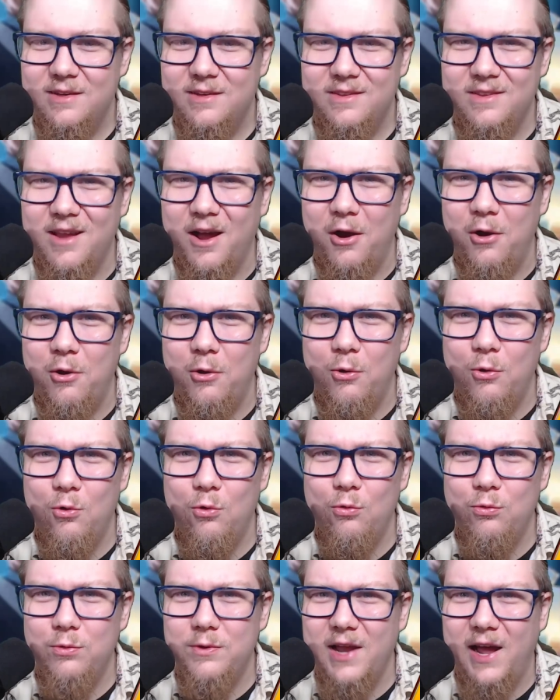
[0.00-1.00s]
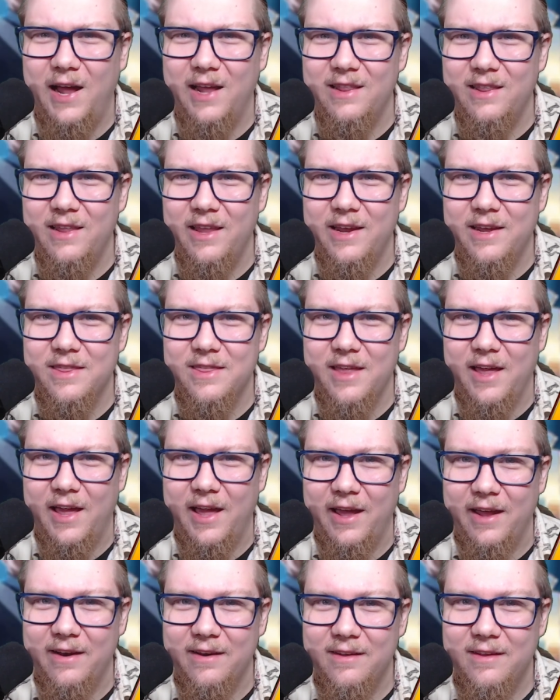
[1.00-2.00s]
No, not like
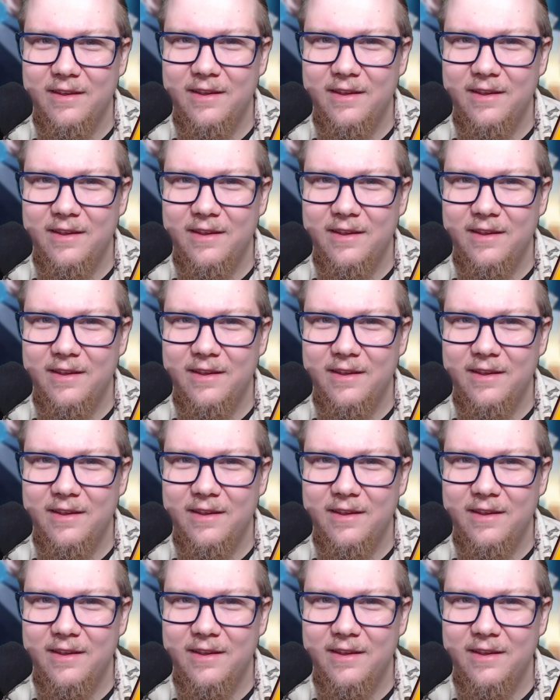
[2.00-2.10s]
that.